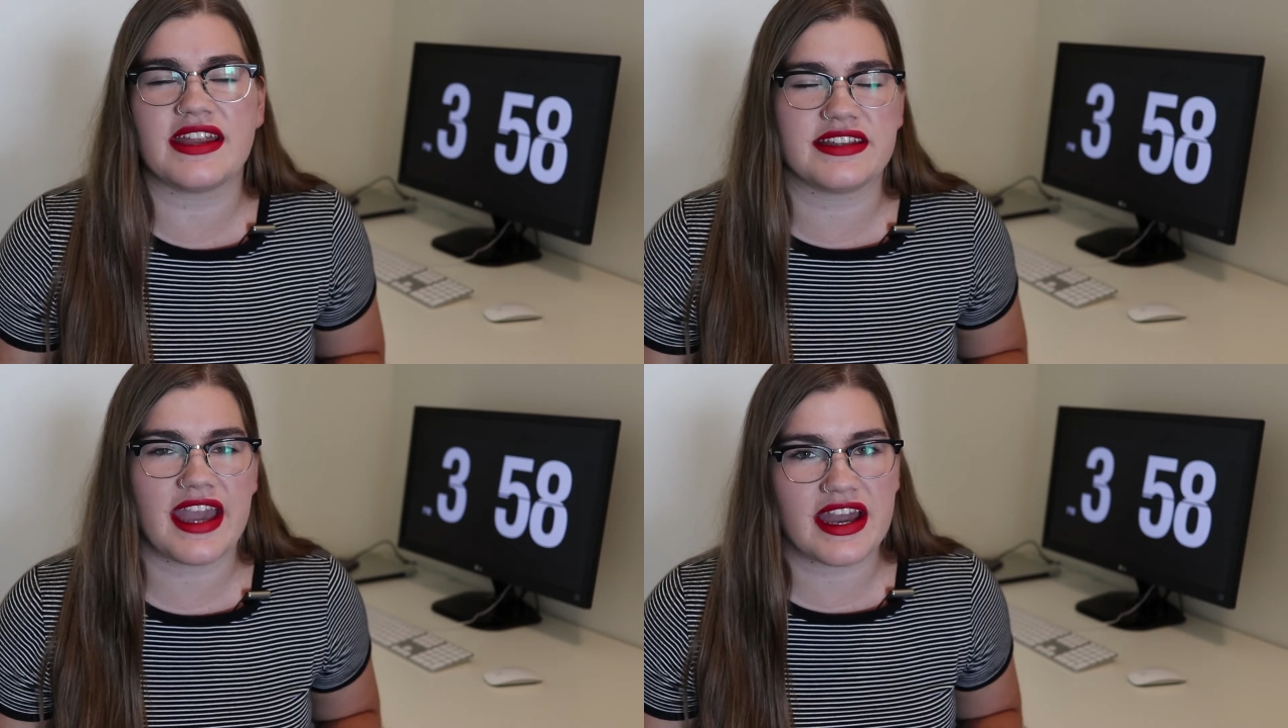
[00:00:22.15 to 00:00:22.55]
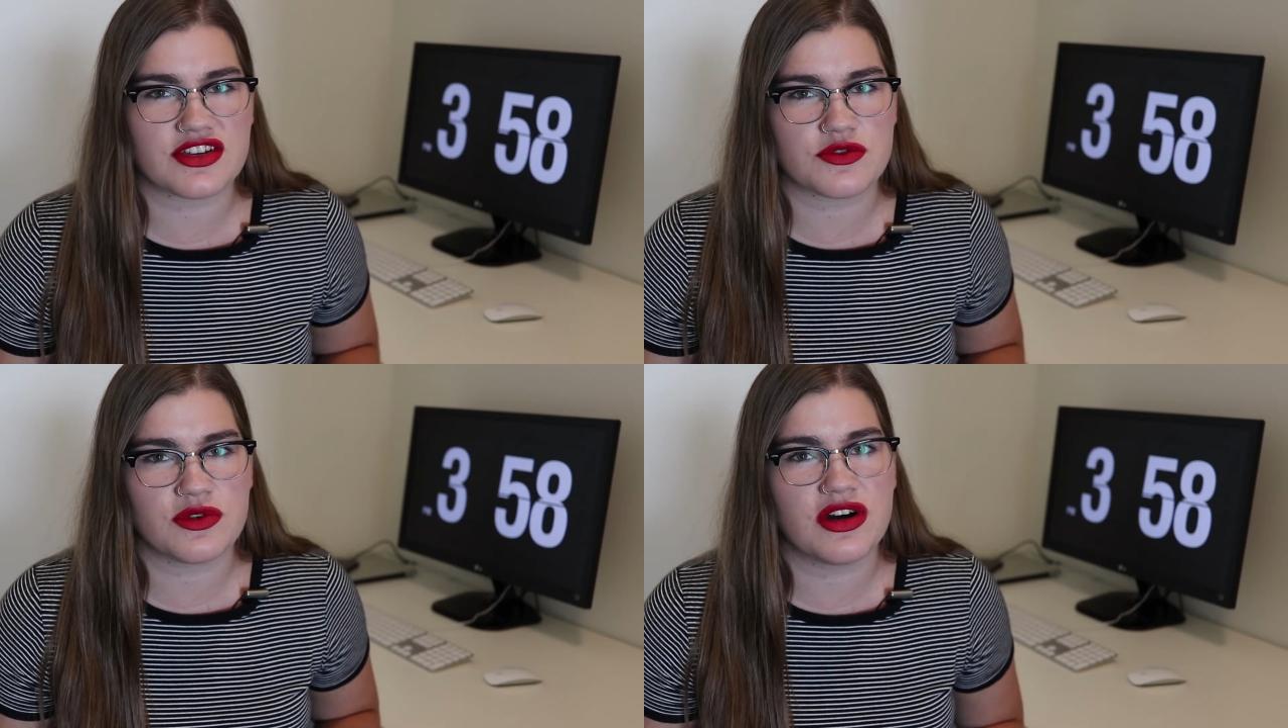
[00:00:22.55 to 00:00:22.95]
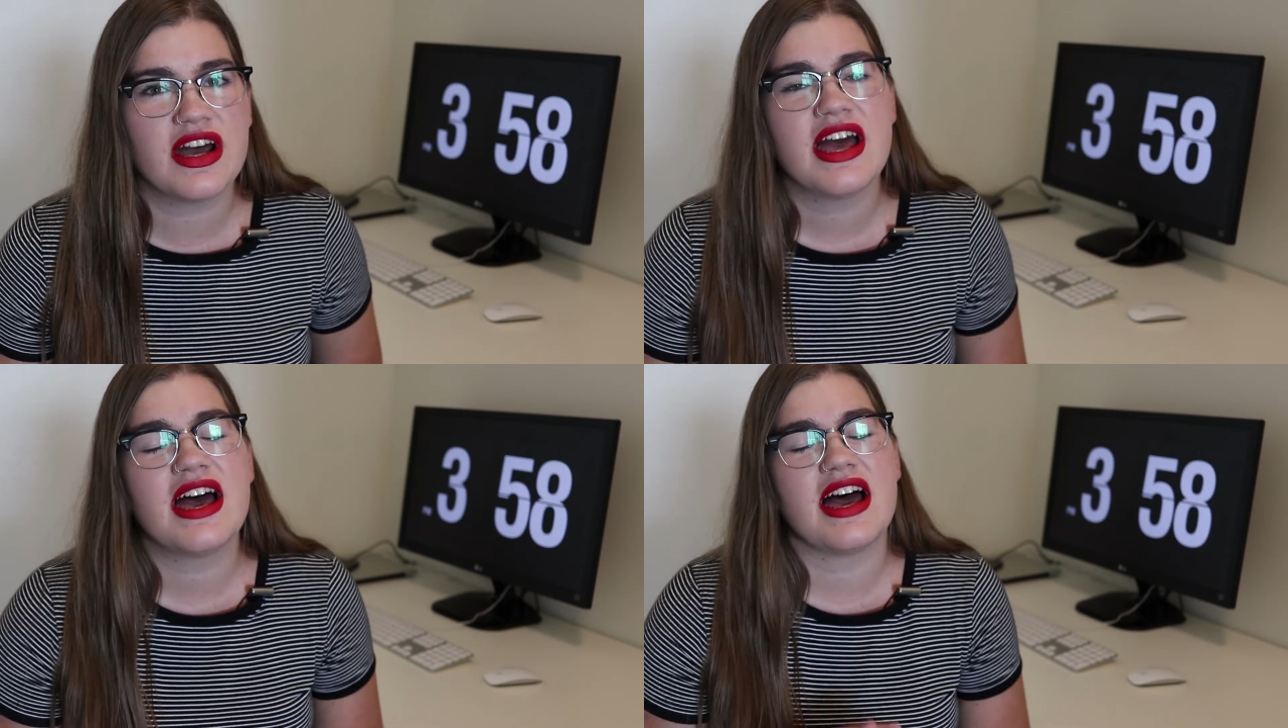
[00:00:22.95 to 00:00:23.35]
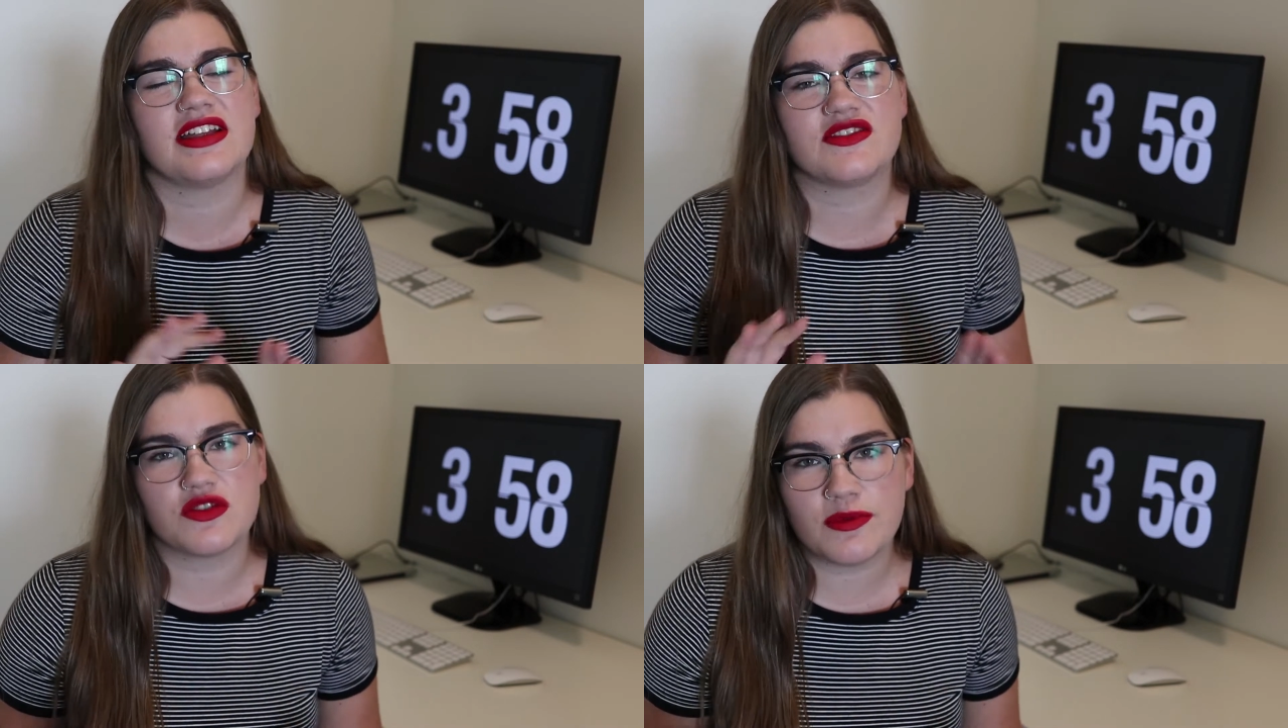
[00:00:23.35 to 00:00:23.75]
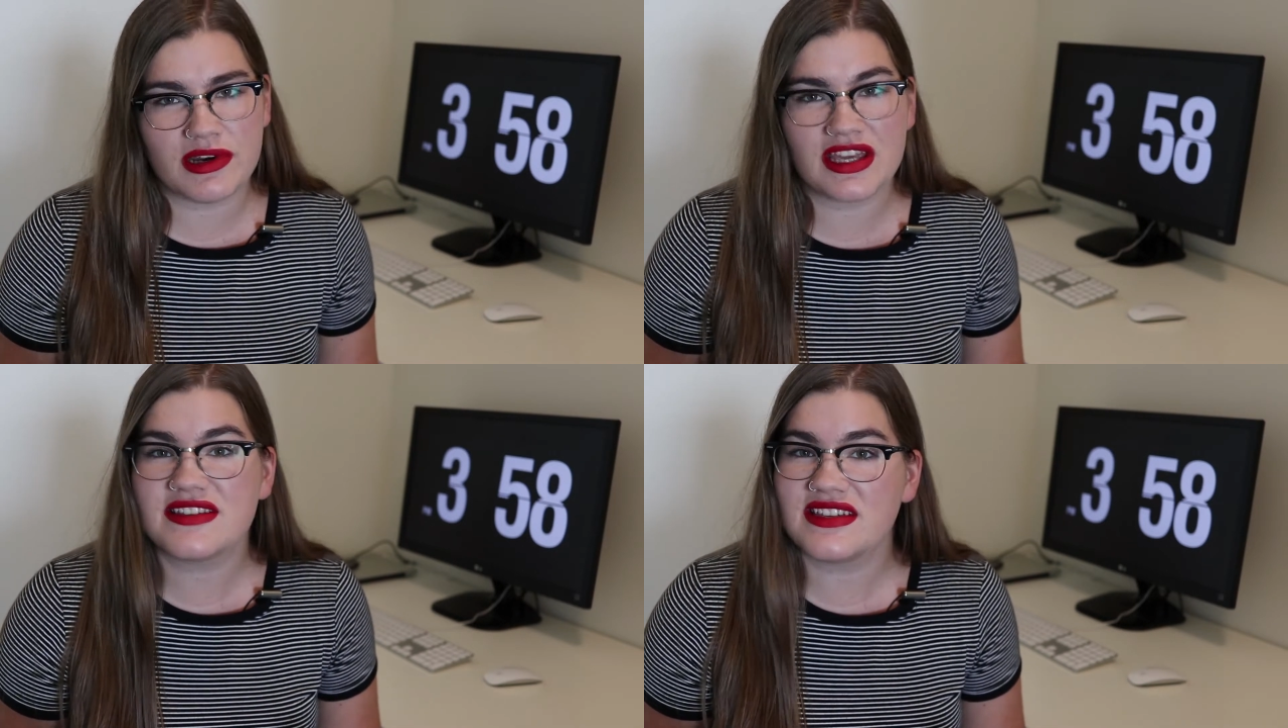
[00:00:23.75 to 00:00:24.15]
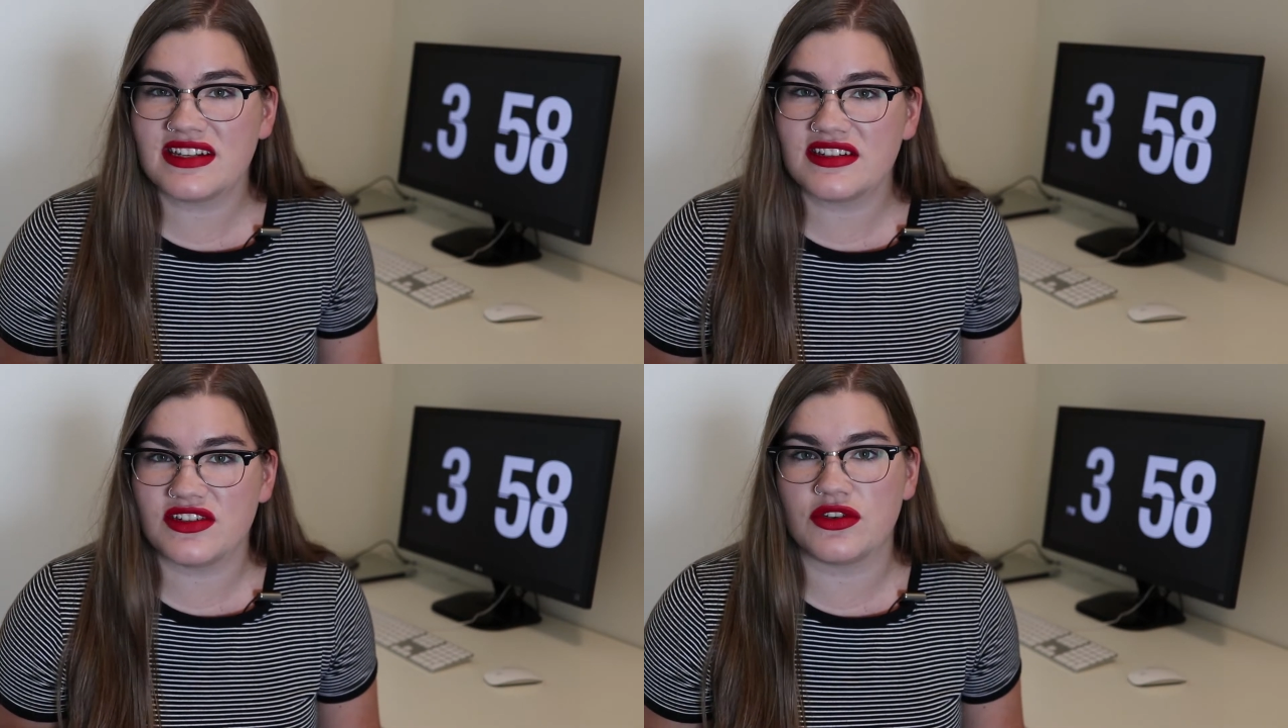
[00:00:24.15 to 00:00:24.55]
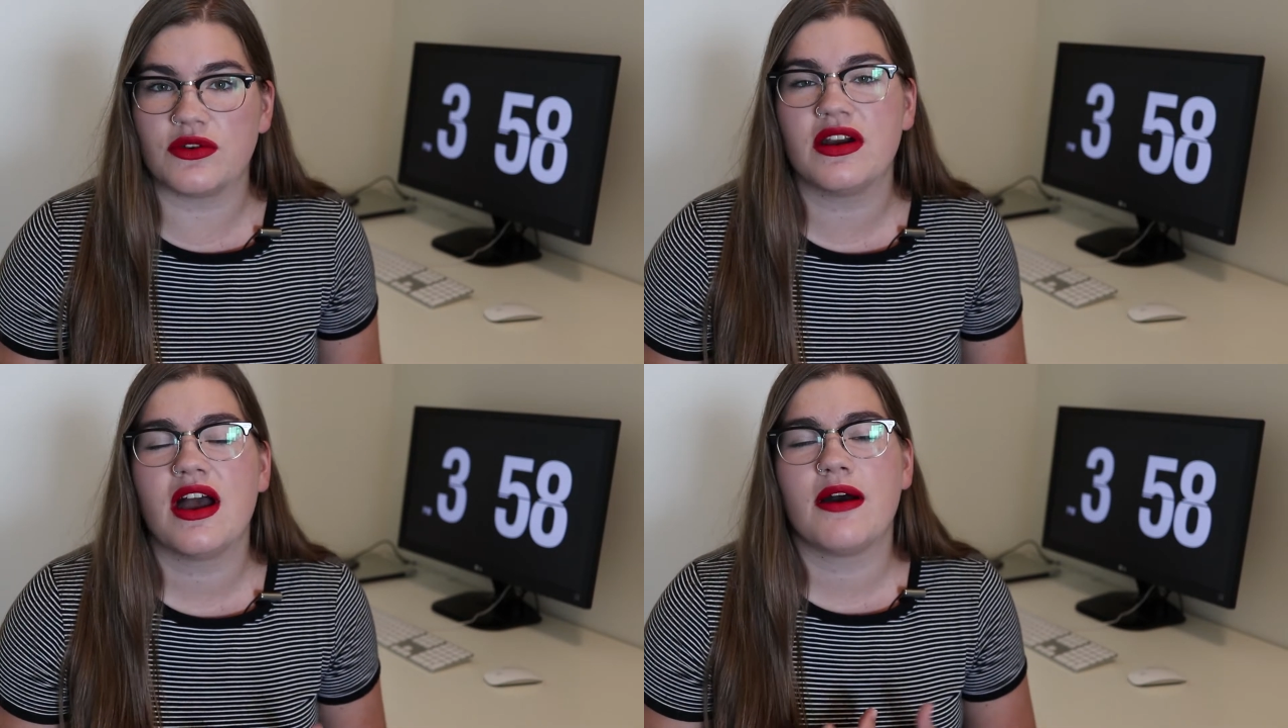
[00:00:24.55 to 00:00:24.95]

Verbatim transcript: and casual and super easy to do.